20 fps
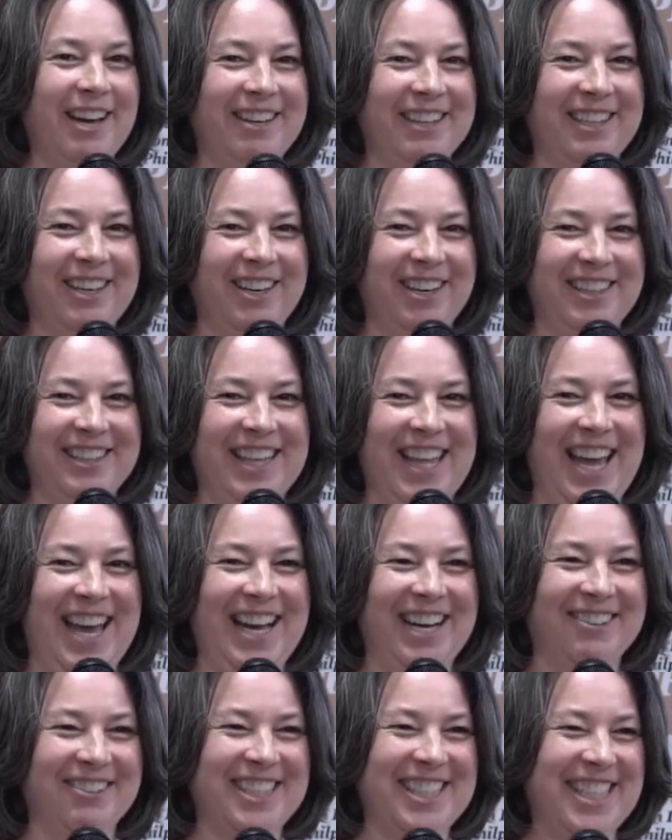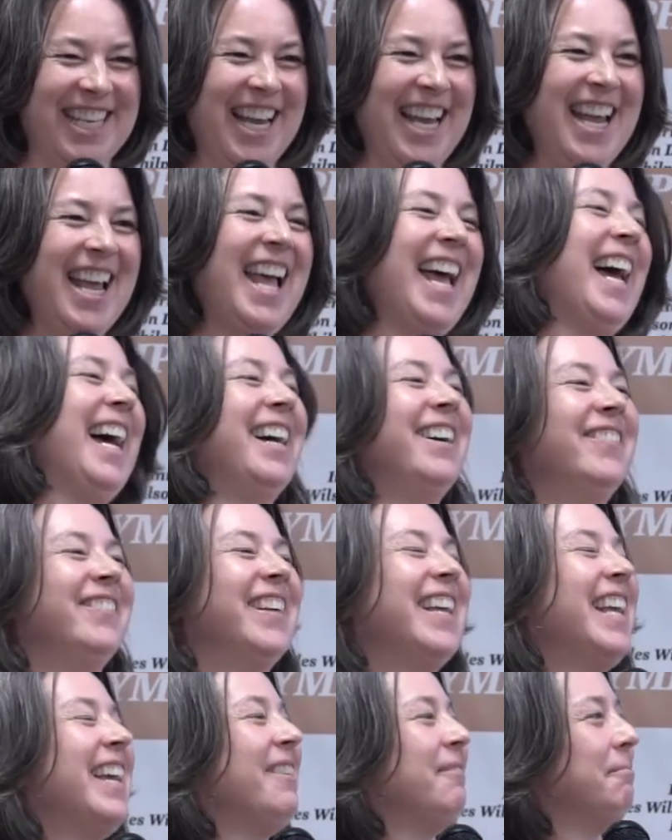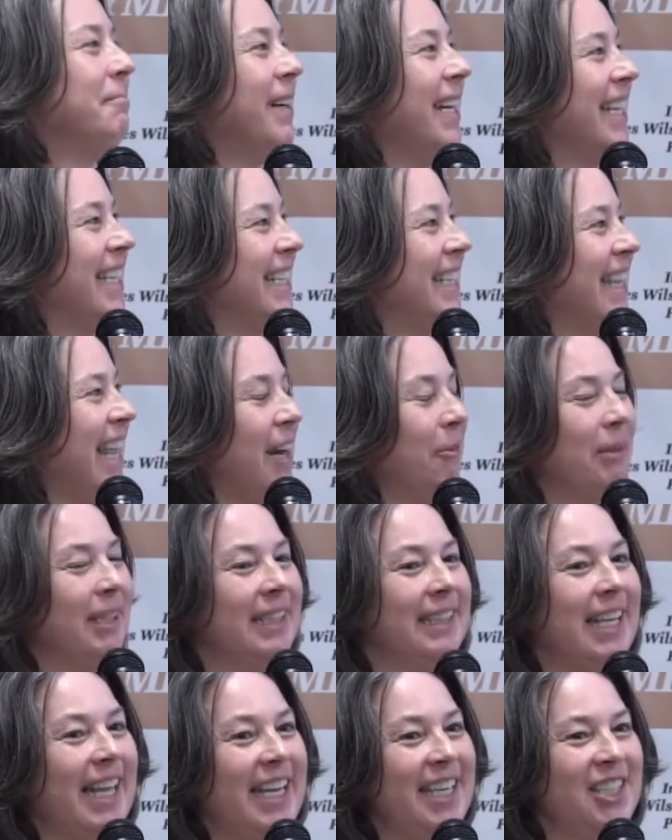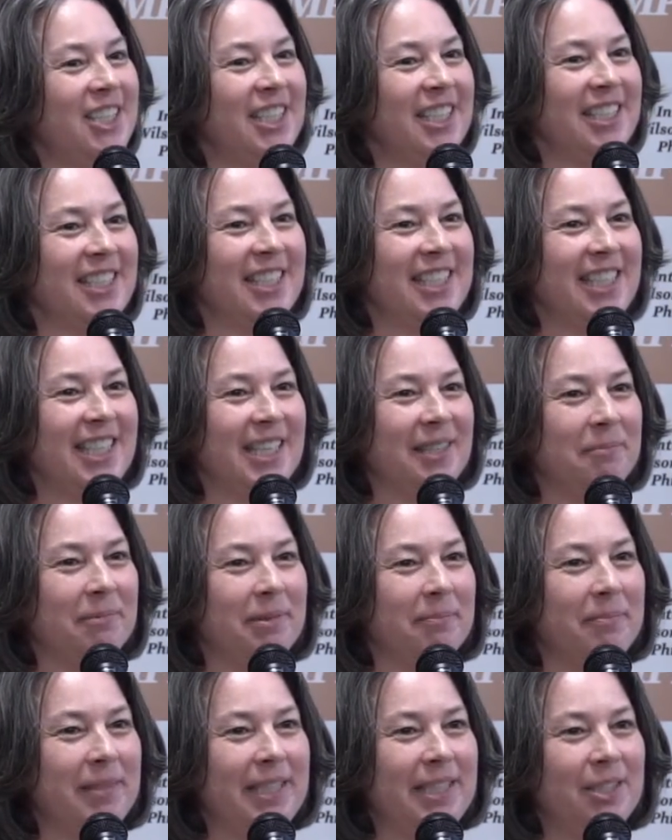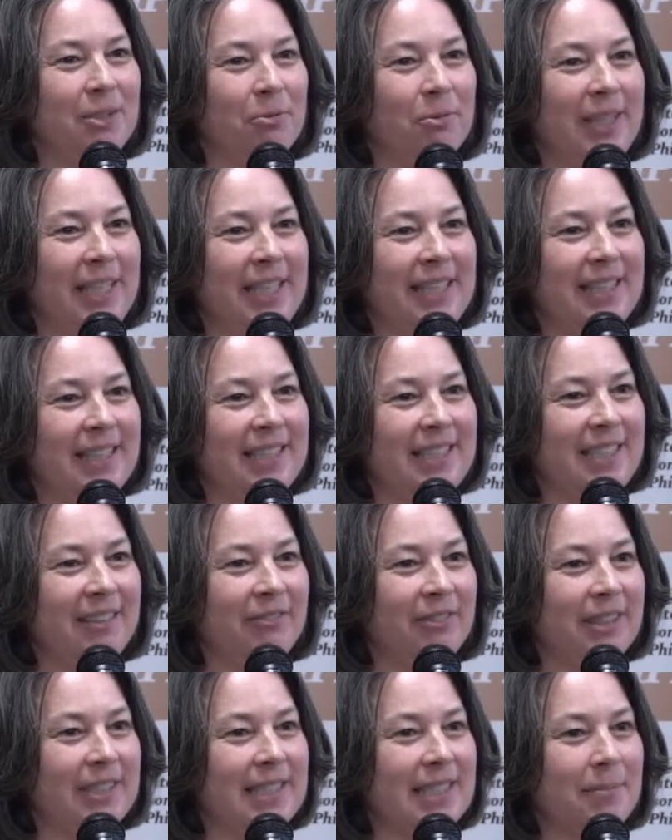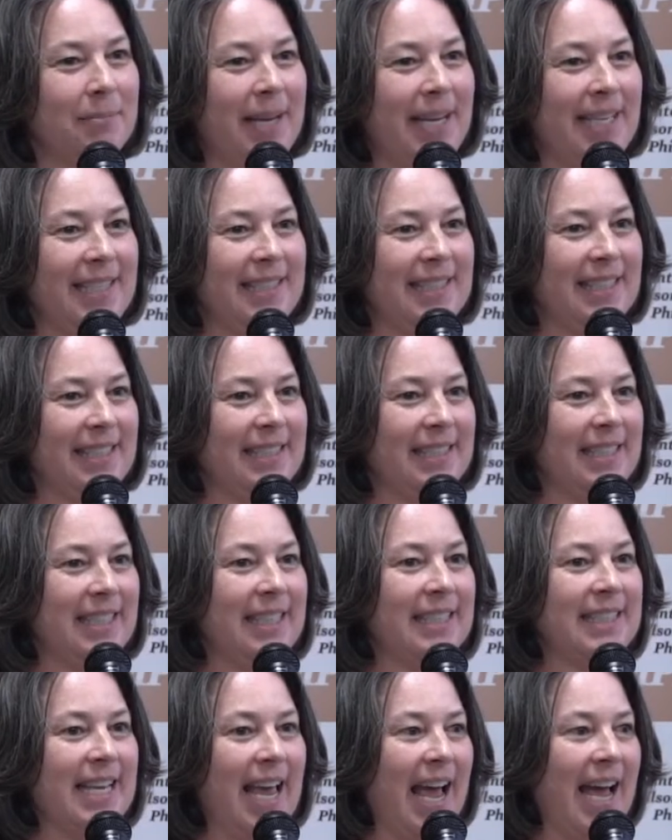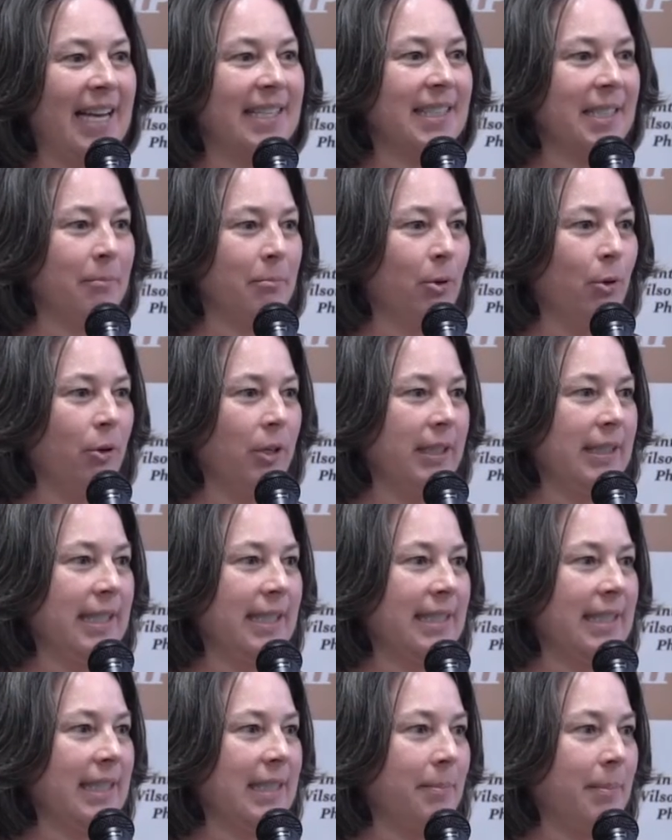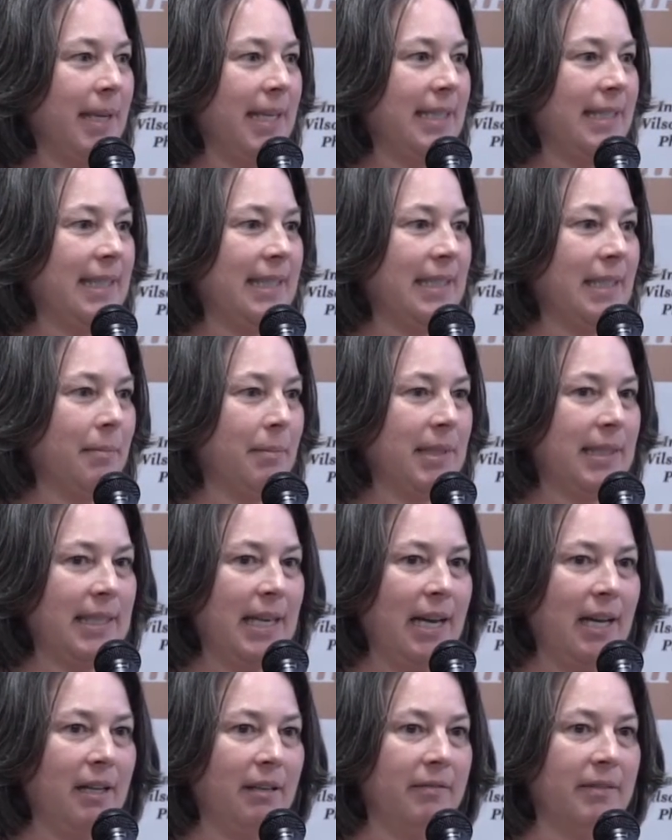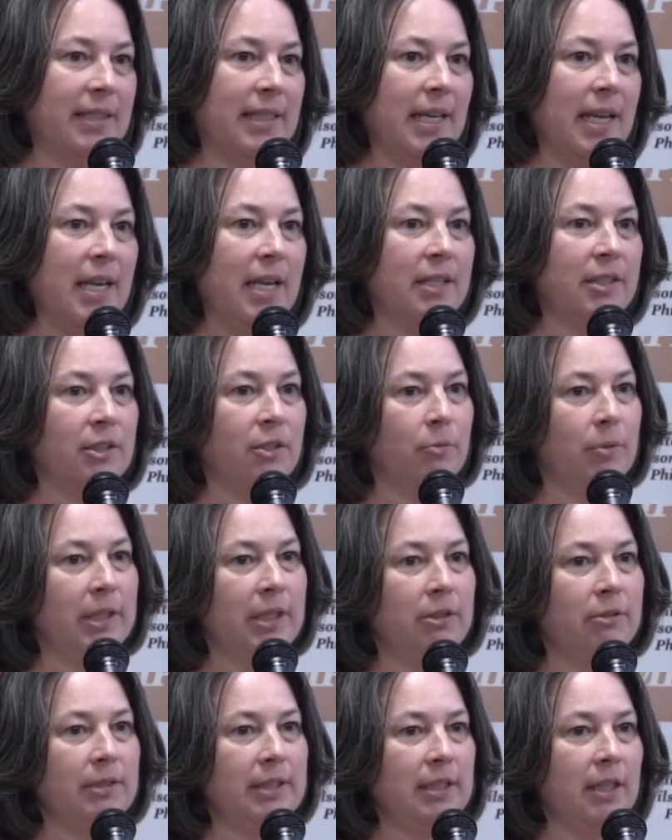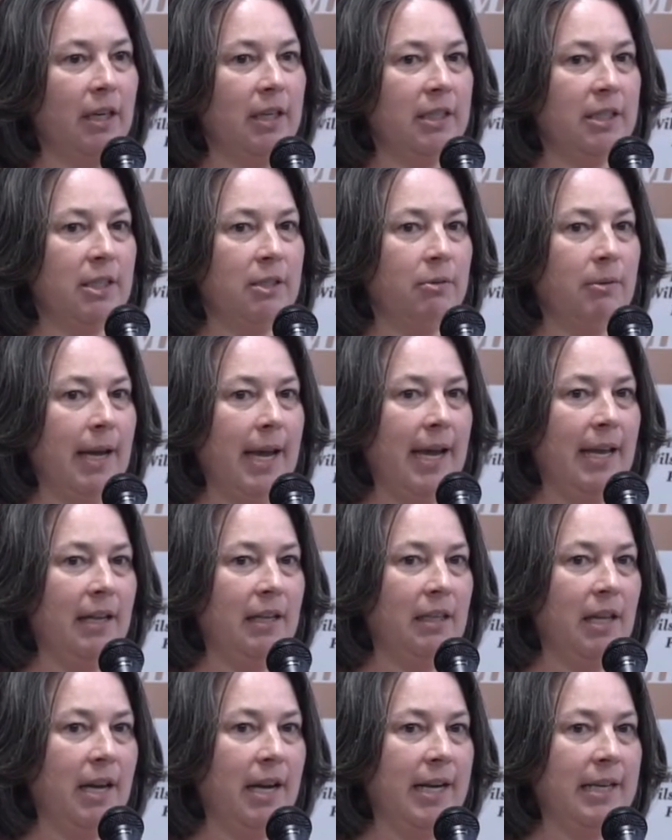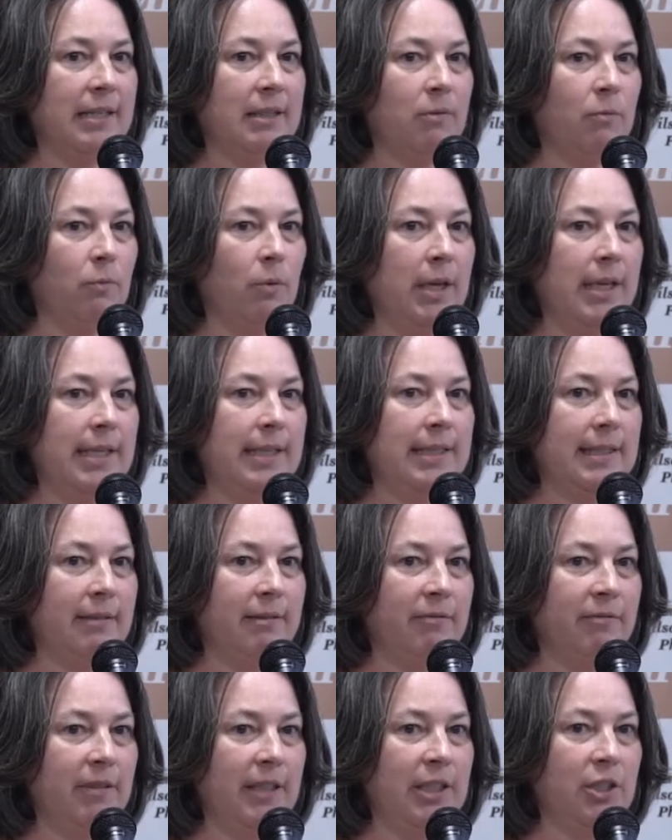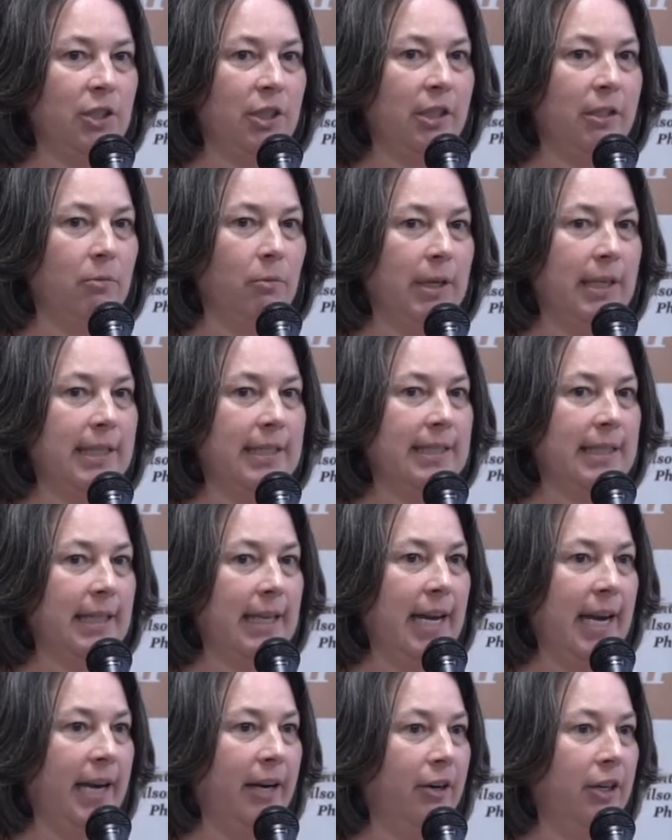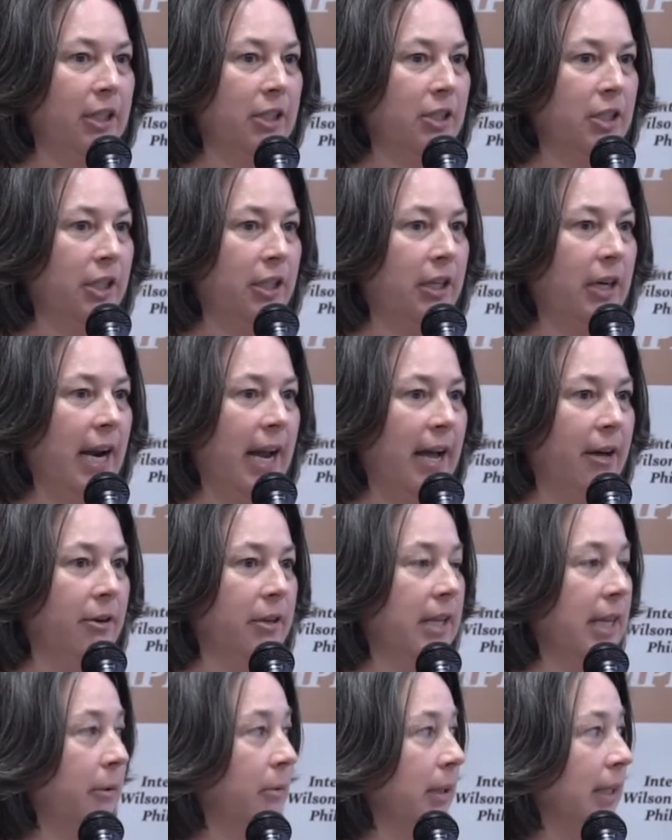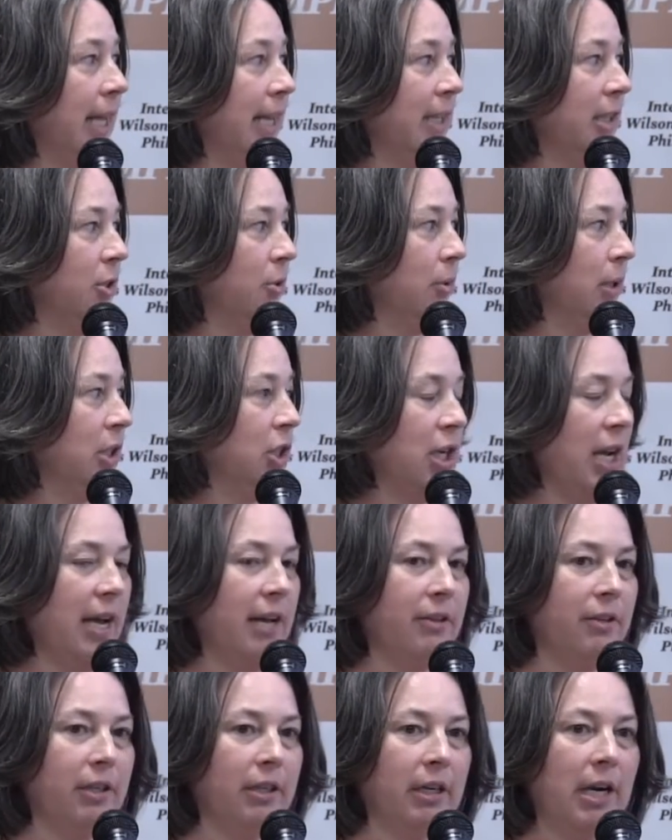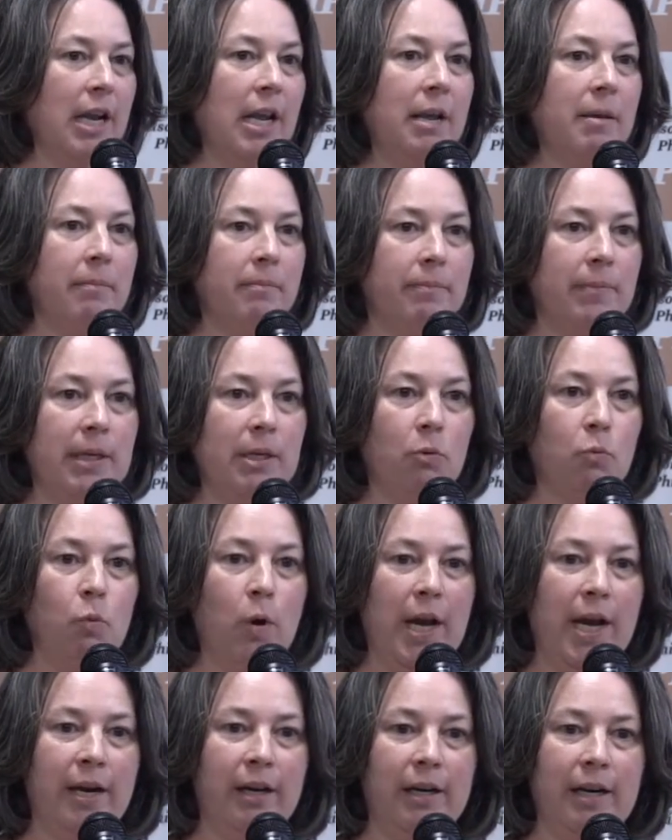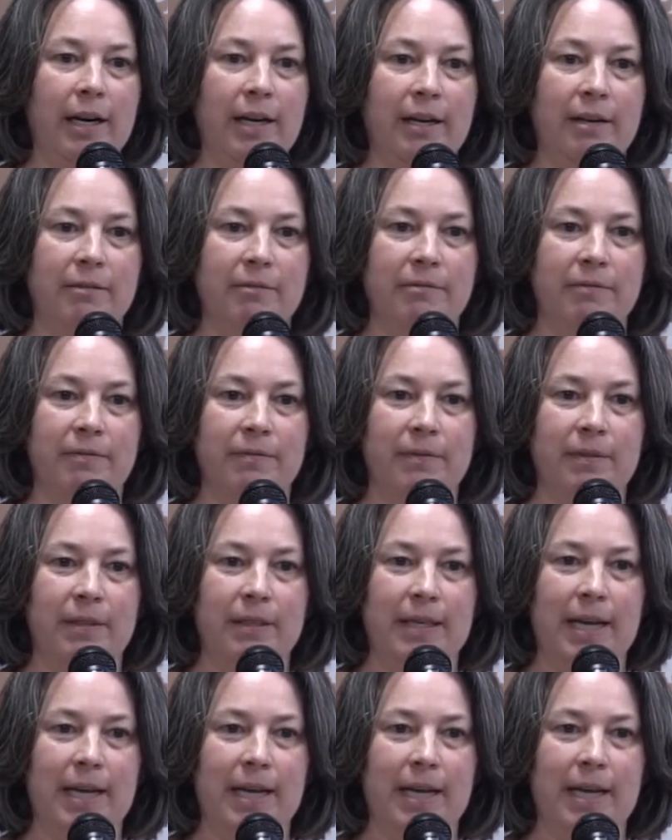know how to guard the house. But that relationship between the different spaces is as important as the spaces themselves. So when you start to analyze what is the feature, what is the character, how do they relate to each other, be aware of